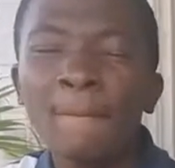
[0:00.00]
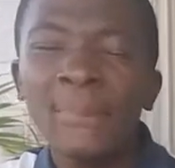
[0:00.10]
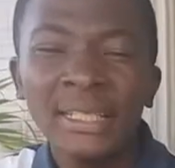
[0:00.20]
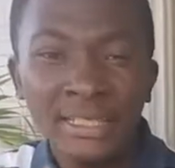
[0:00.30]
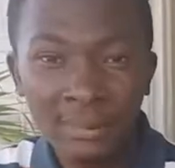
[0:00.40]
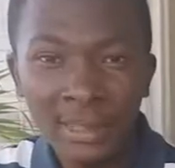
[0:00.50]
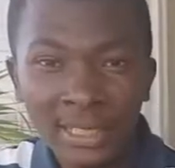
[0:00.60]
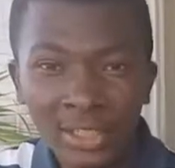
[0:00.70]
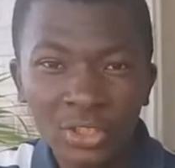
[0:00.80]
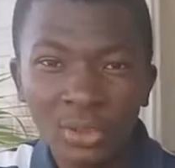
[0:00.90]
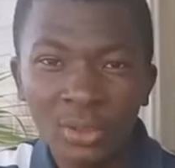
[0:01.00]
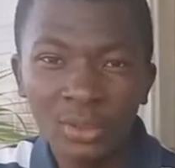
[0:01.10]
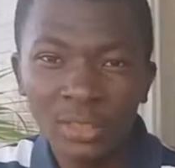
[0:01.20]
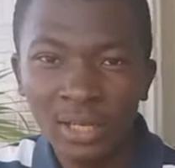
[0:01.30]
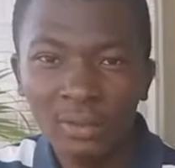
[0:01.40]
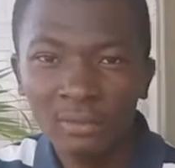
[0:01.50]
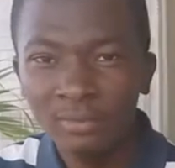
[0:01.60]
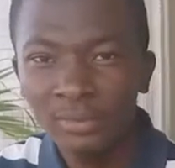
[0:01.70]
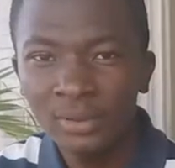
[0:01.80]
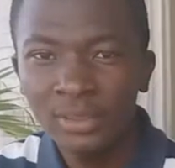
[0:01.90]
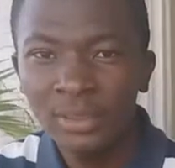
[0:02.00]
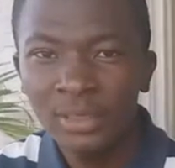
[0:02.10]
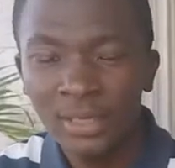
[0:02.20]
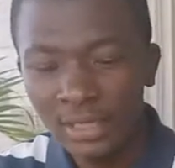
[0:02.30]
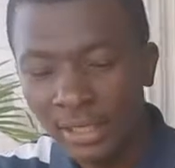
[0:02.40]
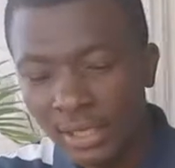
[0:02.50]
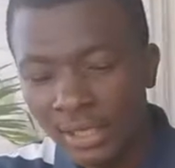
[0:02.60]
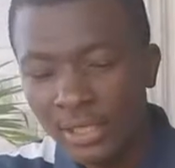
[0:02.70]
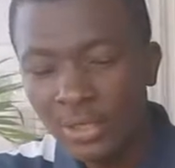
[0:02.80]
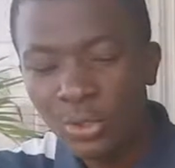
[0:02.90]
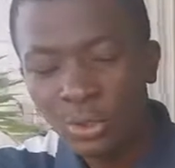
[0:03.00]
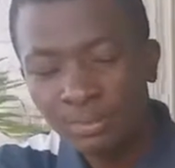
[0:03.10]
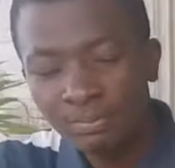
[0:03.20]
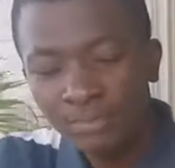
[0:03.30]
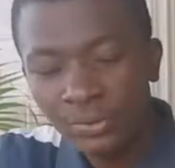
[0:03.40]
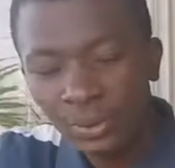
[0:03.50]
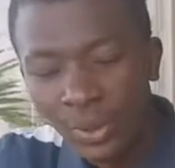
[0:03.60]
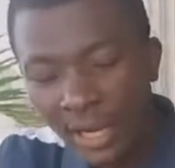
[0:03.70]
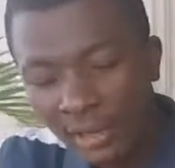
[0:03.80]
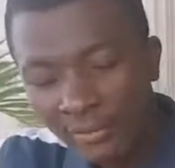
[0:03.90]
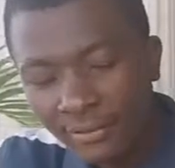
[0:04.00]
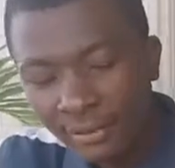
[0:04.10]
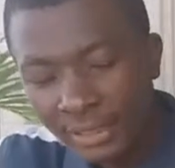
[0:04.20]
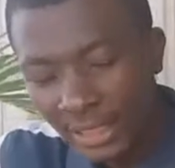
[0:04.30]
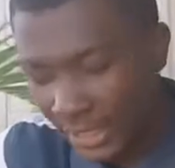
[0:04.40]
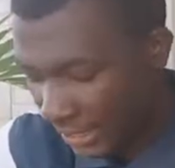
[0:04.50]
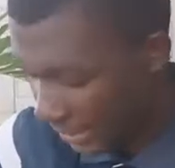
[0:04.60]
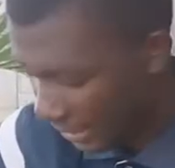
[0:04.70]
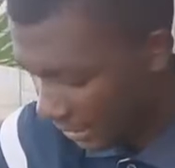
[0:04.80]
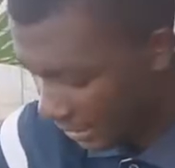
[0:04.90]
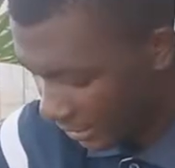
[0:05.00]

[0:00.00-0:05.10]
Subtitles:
B diminished chord now? So you have this.